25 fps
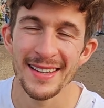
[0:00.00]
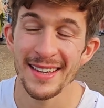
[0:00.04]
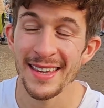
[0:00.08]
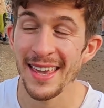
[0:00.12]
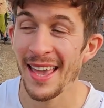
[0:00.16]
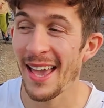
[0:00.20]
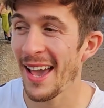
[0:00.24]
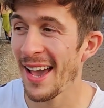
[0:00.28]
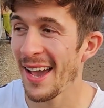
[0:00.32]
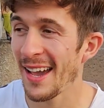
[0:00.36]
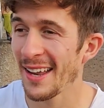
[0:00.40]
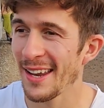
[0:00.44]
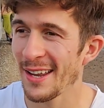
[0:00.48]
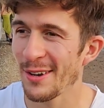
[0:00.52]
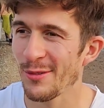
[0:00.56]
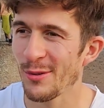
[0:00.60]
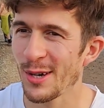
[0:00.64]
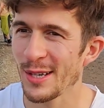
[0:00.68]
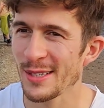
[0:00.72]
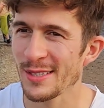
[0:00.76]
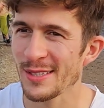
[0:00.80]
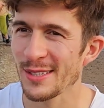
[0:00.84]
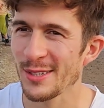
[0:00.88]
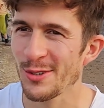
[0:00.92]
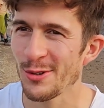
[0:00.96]
Yeah, that
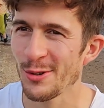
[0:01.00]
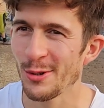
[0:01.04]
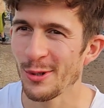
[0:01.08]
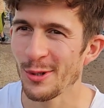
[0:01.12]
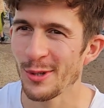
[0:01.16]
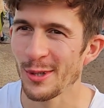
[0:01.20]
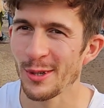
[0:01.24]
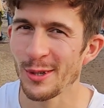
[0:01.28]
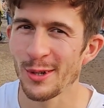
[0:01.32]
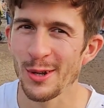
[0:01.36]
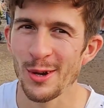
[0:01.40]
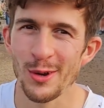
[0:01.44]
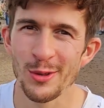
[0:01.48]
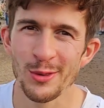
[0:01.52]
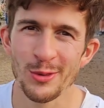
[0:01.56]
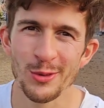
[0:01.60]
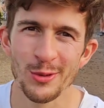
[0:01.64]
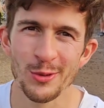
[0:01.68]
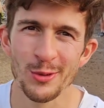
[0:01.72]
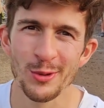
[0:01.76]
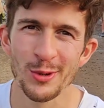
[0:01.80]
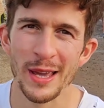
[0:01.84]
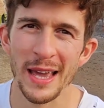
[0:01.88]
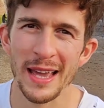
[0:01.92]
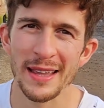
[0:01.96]
was cool,
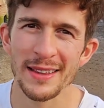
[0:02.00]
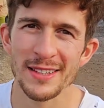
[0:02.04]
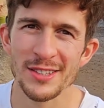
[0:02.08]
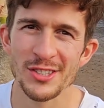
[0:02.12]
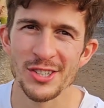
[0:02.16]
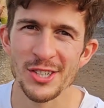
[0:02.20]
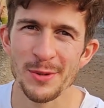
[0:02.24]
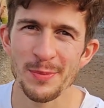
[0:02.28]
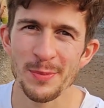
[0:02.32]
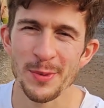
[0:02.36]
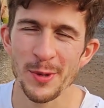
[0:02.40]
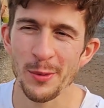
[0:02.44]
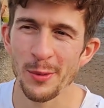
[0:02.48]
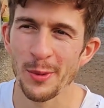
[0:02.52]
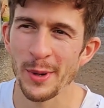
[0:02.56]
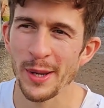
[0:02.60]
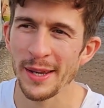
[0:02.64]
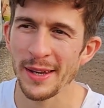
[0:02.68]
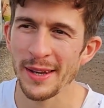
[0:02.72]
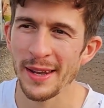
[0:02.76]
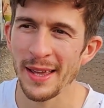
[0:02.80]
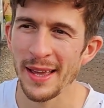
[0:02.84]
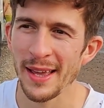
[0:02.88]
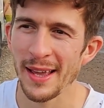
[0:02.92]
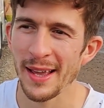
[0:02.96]
to get a GP
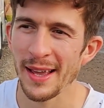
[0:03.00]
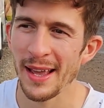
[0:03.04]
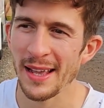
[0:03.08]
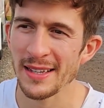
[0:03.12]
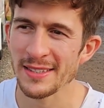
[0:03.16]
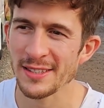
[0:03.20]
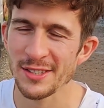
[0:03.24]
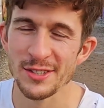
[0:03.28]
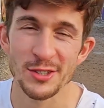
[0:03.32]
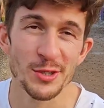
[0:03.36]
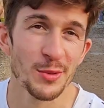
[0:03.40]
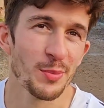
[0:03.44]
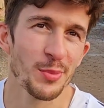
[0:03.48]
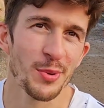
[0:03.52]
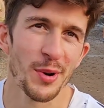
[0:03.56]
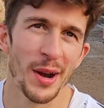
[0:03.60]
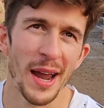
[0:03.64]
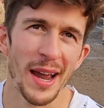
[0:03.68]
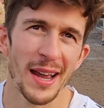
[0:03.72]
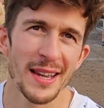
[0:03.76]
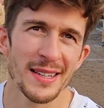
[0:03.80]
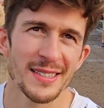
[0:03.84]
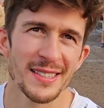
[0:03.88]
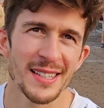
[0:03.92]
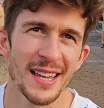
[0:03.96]
win as a
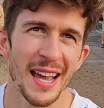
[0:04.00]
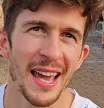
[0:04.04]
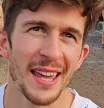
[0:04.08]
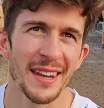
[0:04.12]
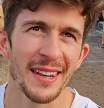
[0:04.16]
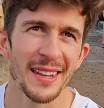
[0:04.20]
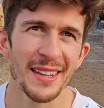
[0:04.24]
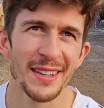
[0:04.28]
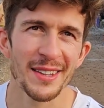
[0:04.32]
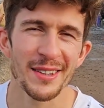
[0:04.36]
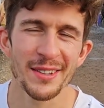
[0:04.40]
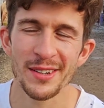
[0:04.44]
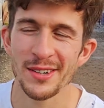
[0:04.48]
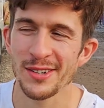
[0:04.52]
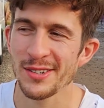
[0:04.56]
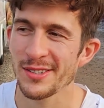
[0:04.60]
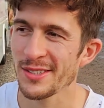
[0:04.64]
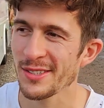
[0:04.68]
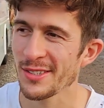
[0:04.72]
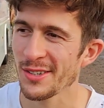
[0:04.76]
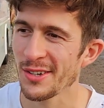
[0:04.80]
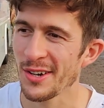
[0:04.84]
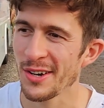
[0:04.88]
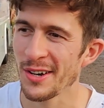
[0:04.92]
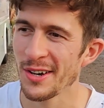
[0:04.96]
surprise, kind of,
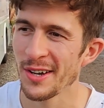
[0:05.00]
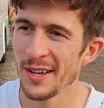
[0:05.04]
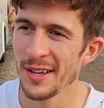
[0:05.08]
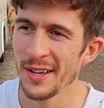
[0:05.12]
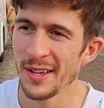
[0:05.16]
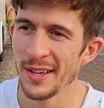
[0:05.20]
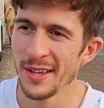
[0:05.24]
so